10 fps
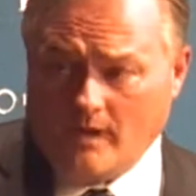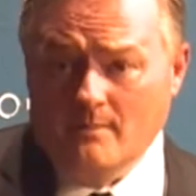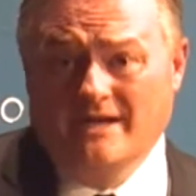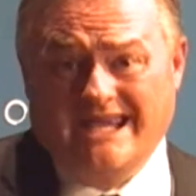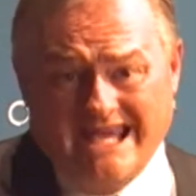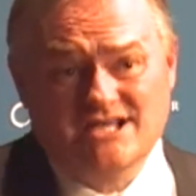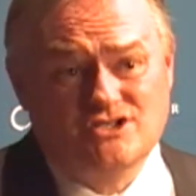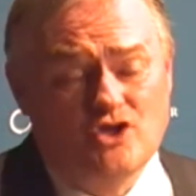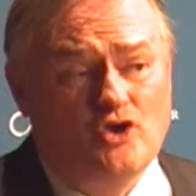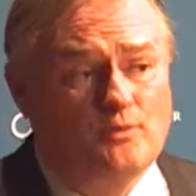But get
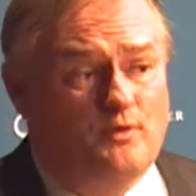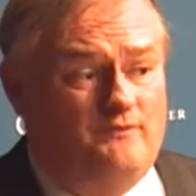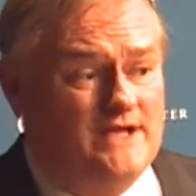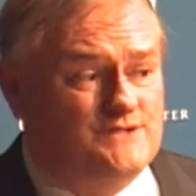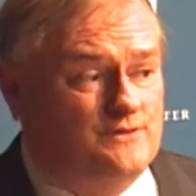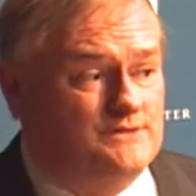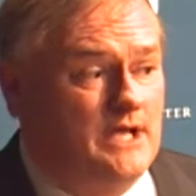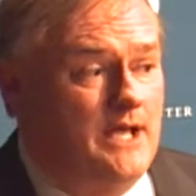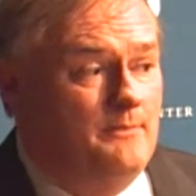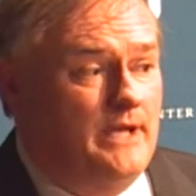to know your professors,
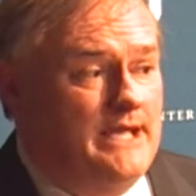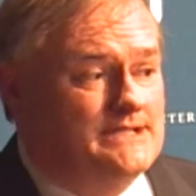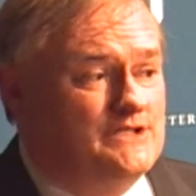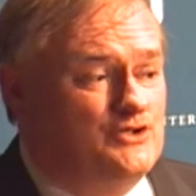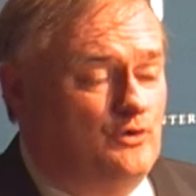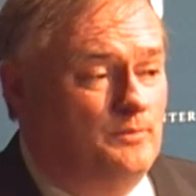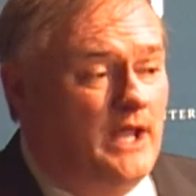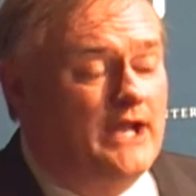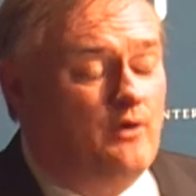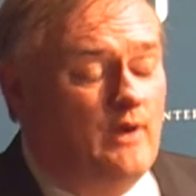because as you
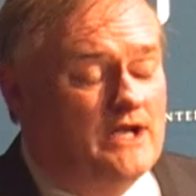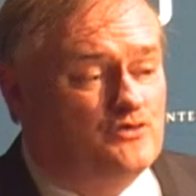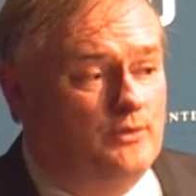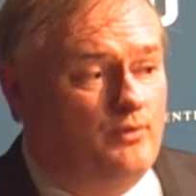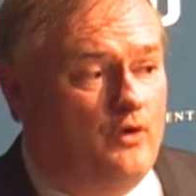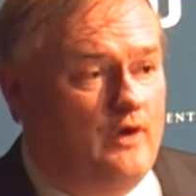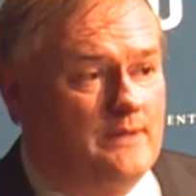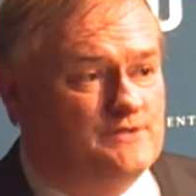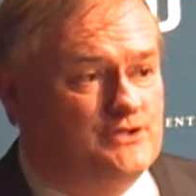apply to graduate programs,